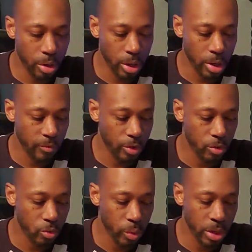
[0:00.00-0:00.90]
And every
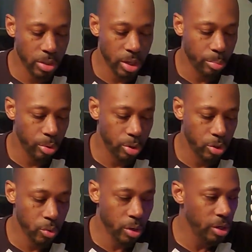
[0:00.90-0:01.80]
2 weeks, I put
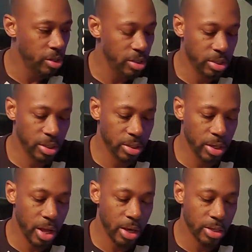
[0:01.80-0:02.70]

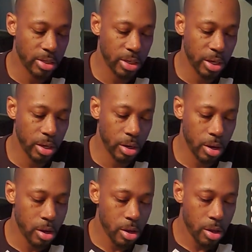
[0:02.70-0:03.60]
$260 in there.
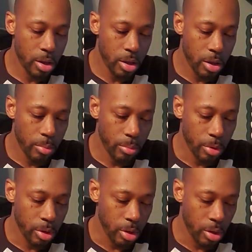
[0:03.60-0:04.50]

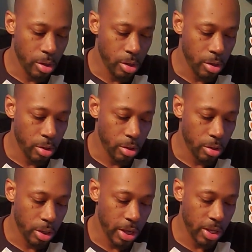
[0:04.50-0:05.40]
But
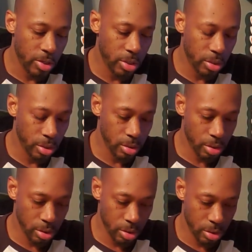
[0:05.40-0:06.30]
last
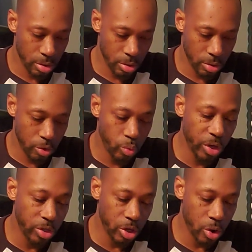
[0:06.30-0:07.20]
2
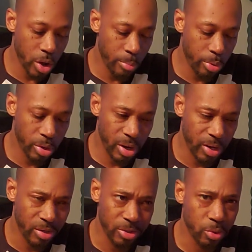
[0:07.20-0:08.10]
weeks ago, I put
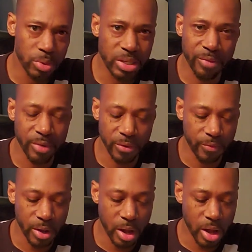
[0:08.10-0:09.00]
like
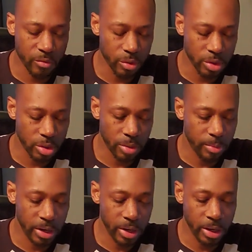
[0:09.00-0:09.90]
$275 or
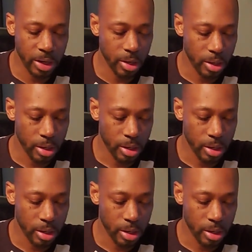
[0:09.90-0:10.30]
something like that.